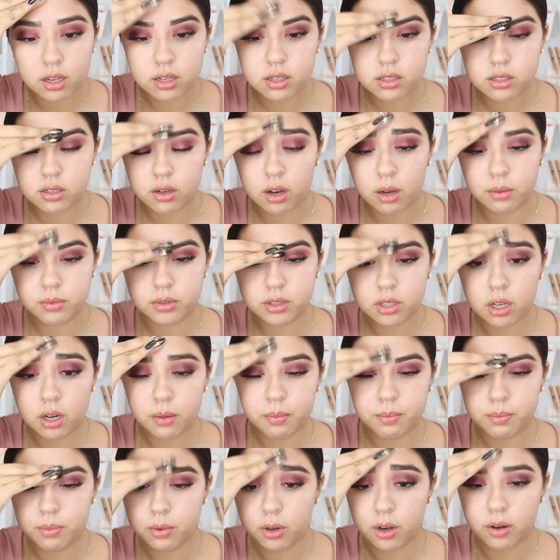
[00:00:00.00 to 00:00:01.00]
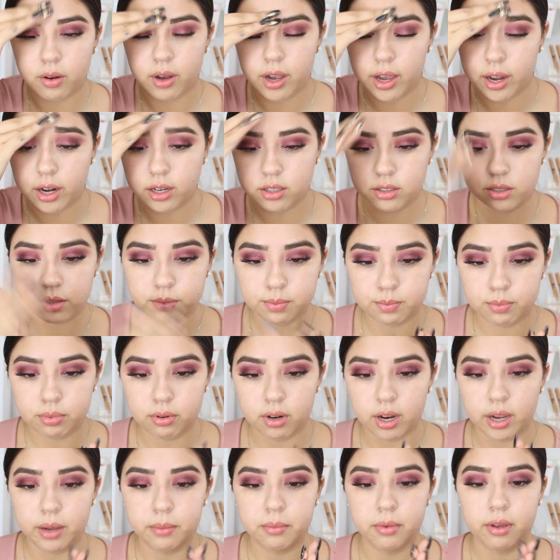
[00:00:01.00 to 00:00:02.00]
So I'm just going to go ahead and just
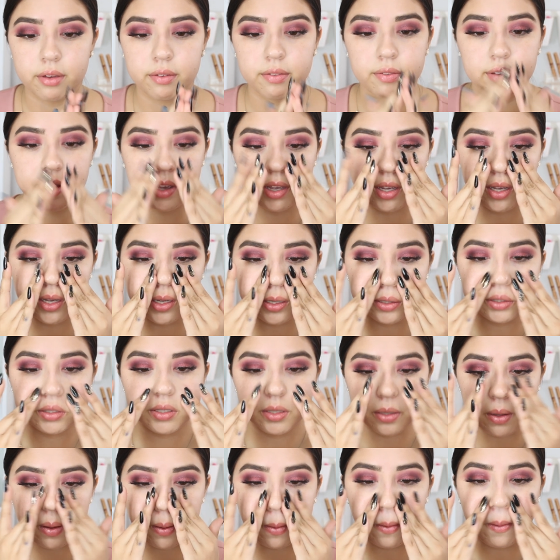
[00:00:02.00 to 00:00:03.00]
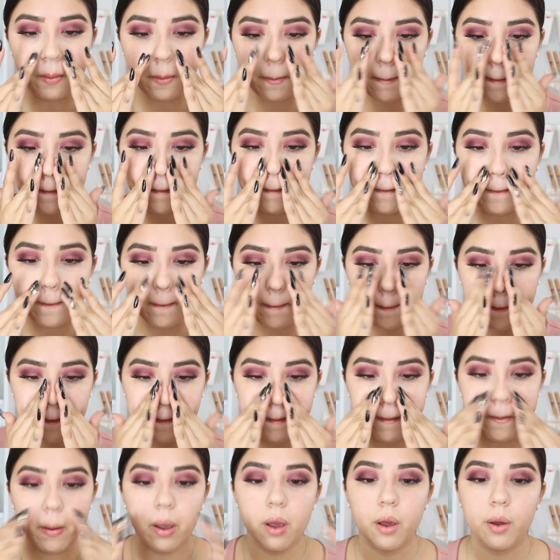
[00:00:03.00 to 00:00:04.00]
prime my face.
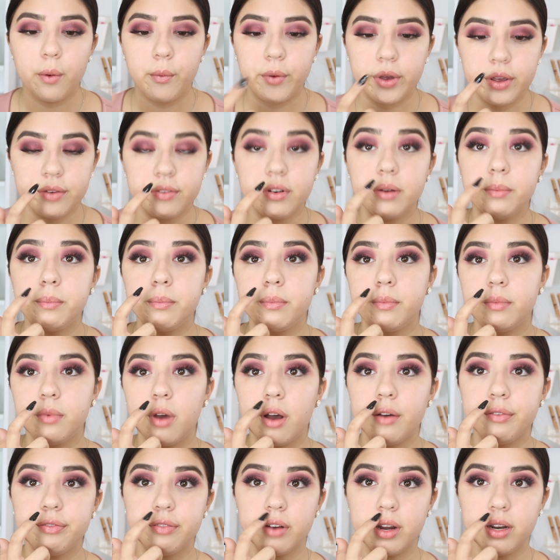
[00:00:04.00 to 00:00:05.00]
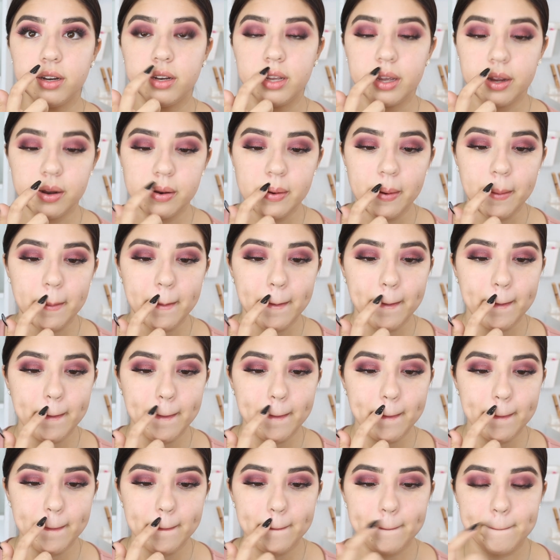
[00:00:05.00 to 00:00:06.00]
We have a friend here
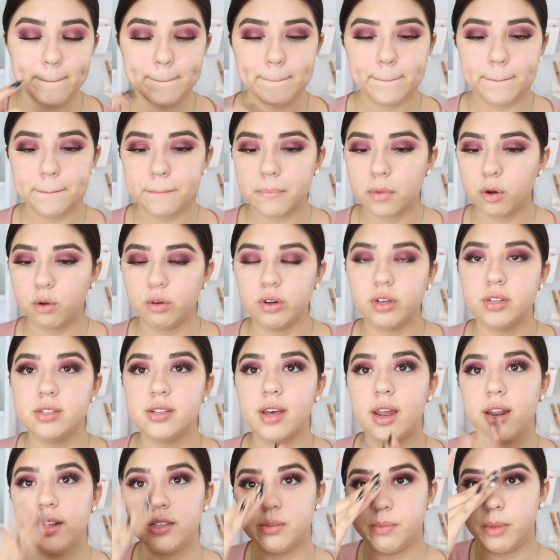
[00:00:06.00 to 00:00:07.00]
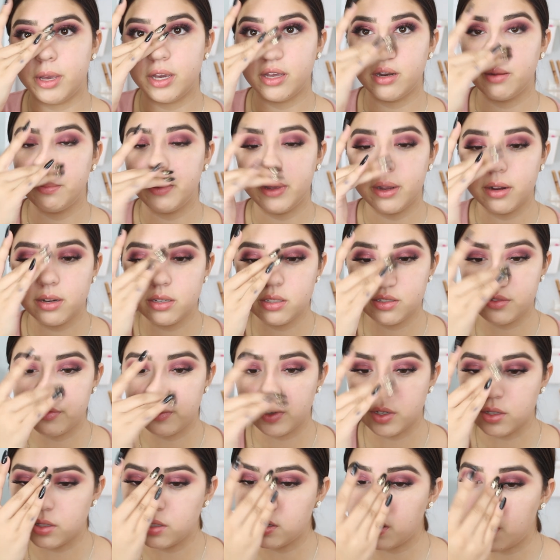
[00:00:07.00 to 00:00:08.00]
who decided to make an appearance
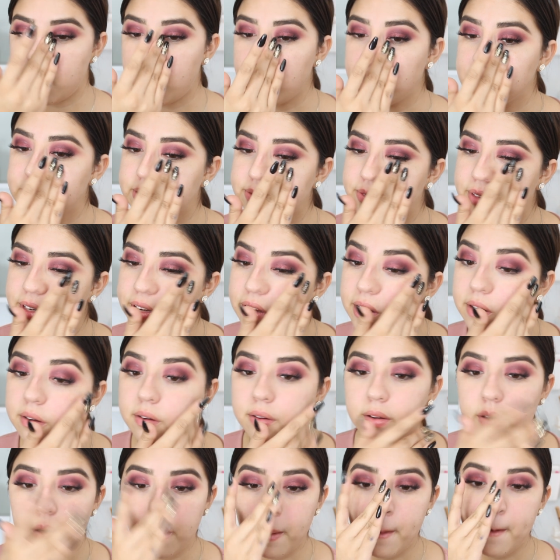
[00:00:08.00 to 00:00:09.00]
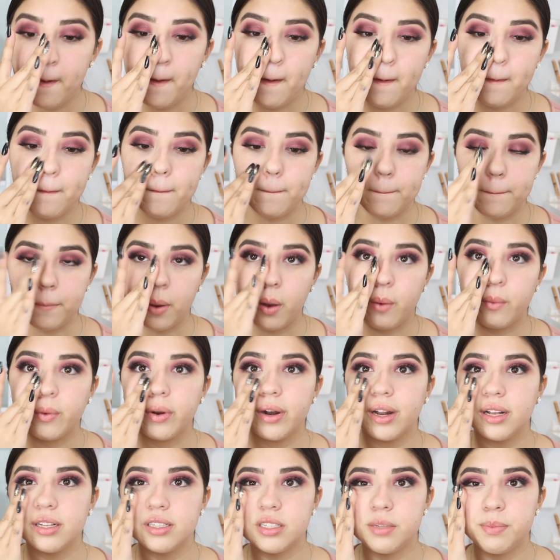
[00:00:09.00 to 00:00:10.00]
for today's video, but we're
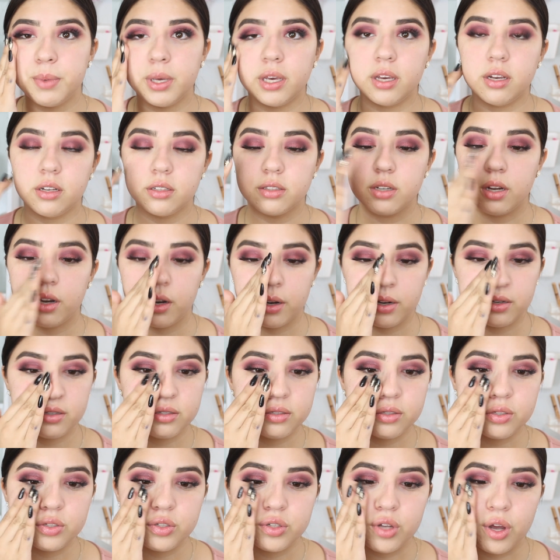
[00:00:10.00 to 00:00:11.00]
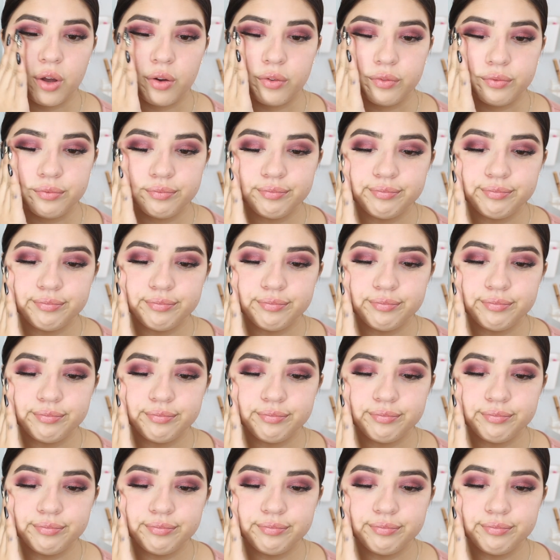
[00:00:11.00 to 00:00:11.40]
not speaking to her, so